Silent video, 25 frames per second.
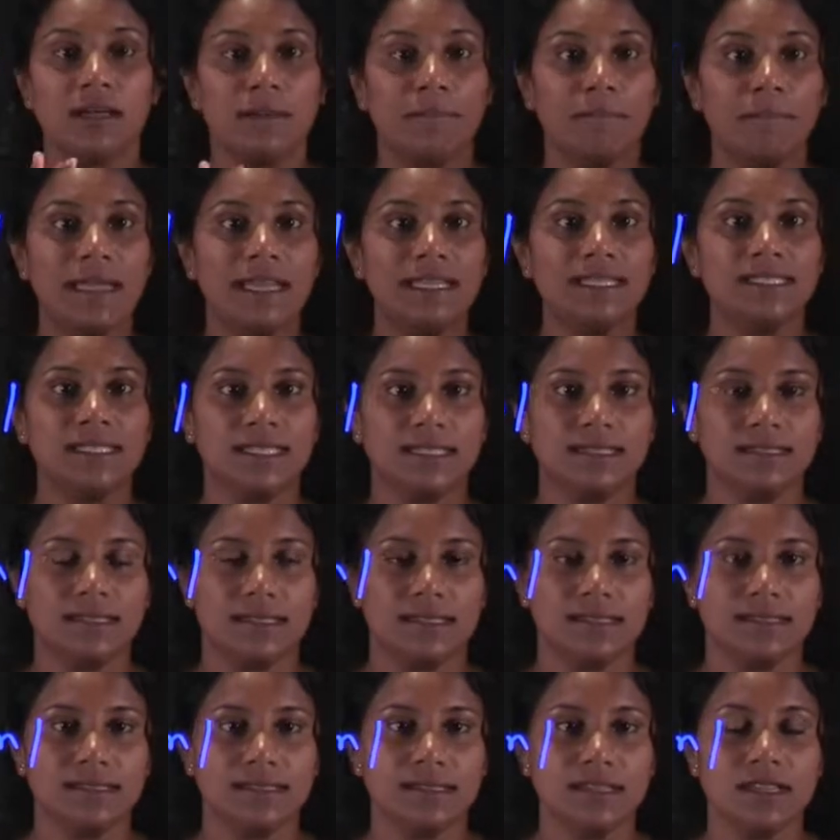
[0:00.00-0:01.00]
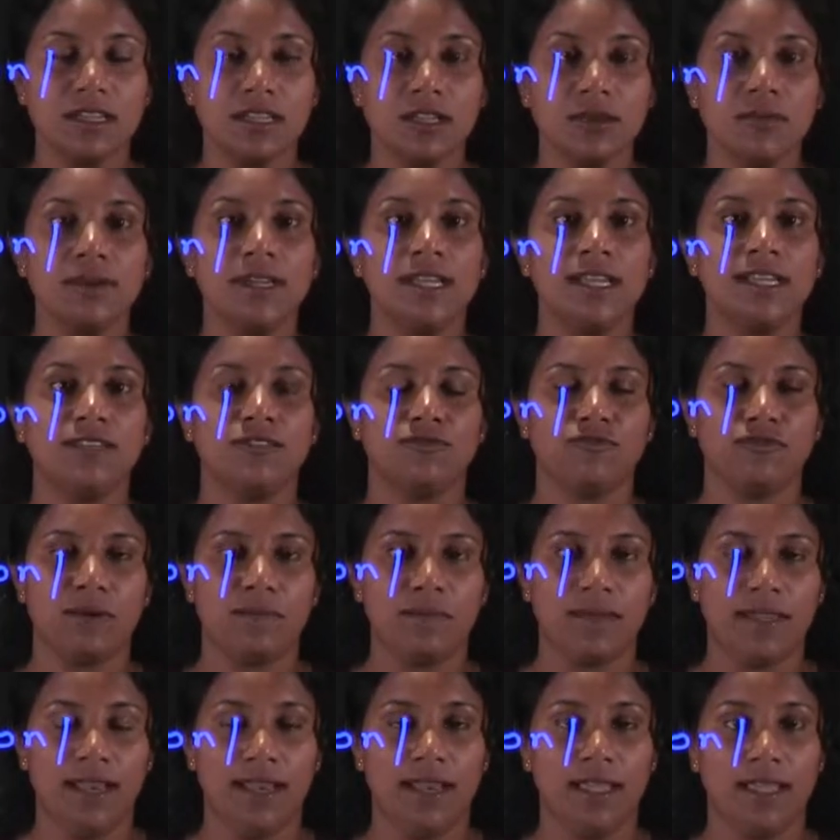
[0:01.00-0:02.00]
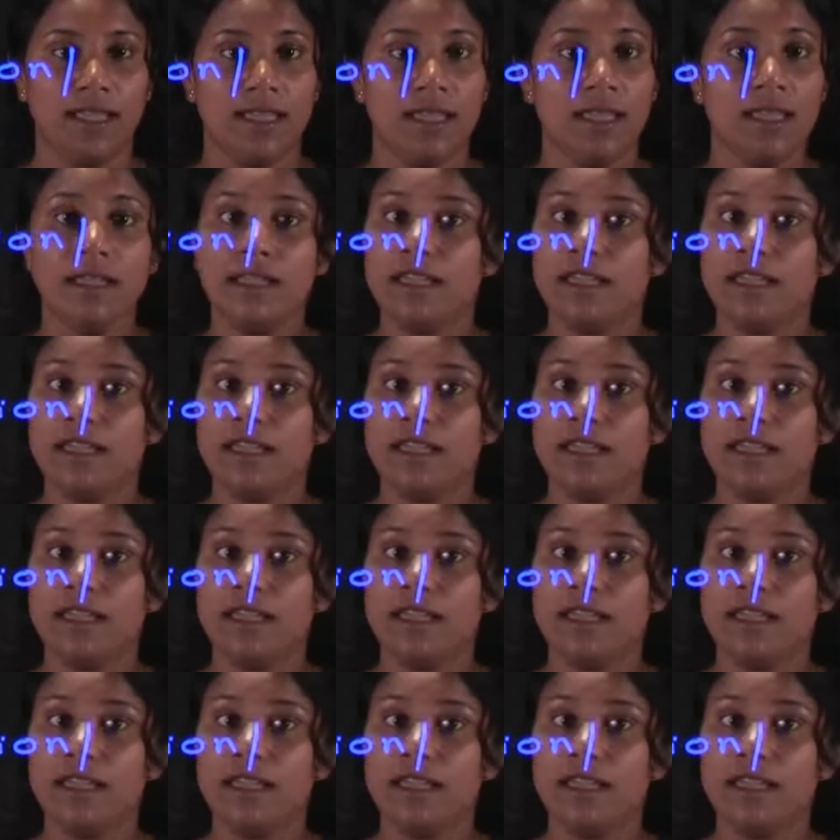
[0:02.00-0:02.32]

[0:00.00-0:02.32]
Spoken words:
basic things you need to familiar.